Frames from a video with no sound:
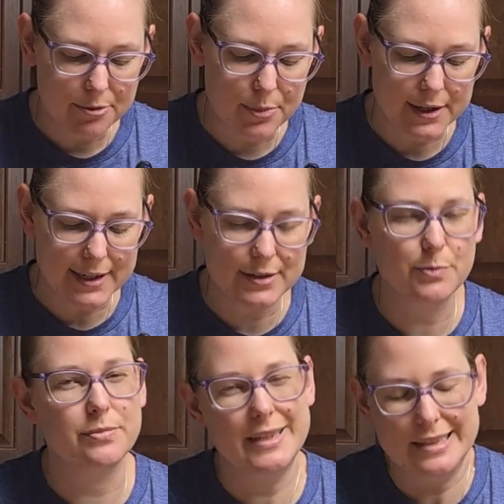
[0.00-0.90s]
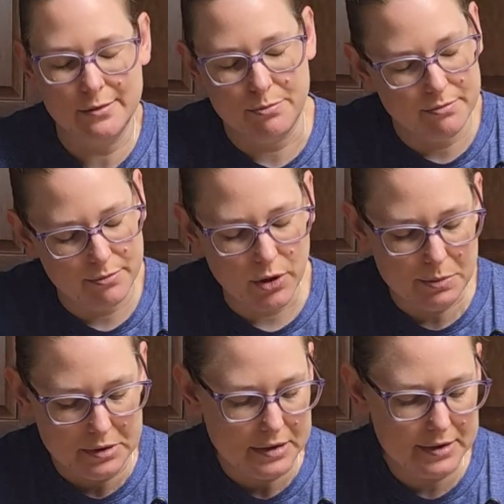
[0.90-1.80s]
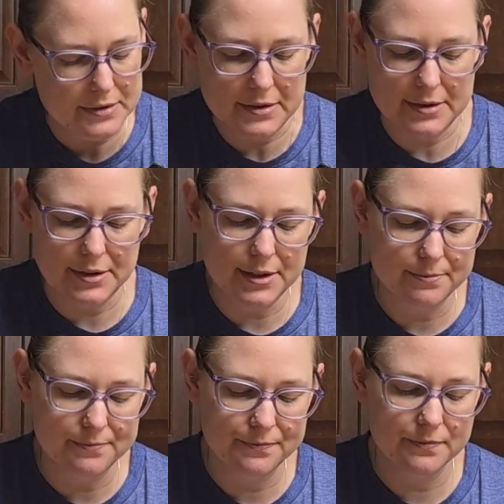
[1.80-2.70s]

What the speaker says: But it's probably not necessary.